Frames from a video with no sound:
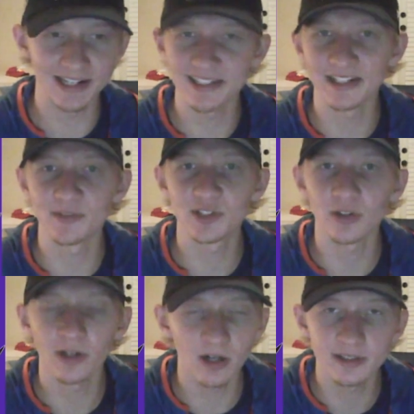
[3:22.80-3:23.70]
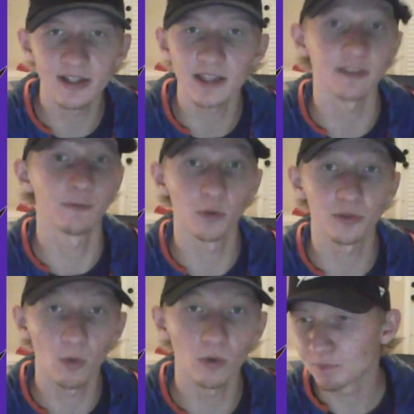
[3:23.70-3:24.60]
didn't even turn it on until like the fourth
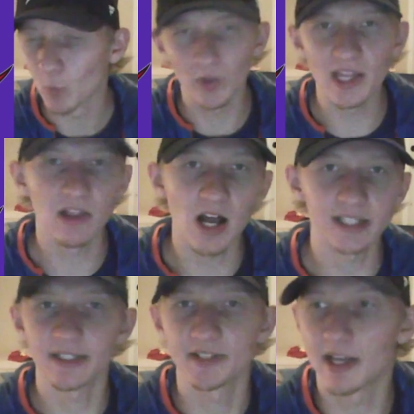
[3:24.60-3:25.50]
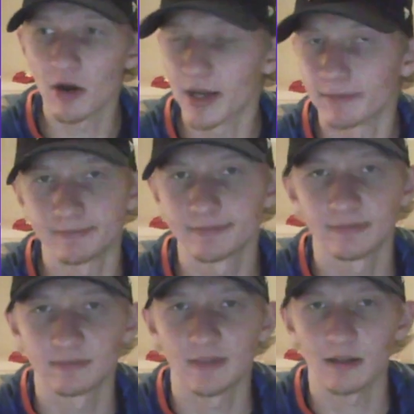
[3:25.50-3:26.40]
quarter. When they lost, I was like, okay,
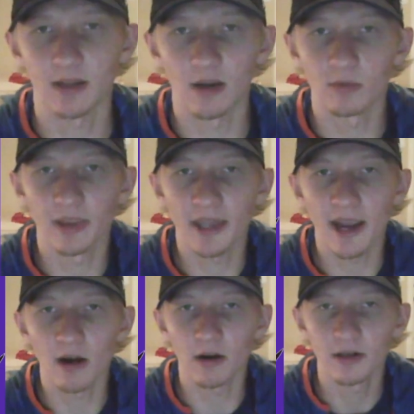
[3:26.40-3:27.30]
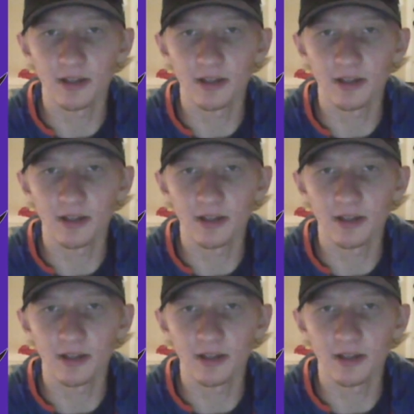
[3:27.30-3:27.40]
I don't really care.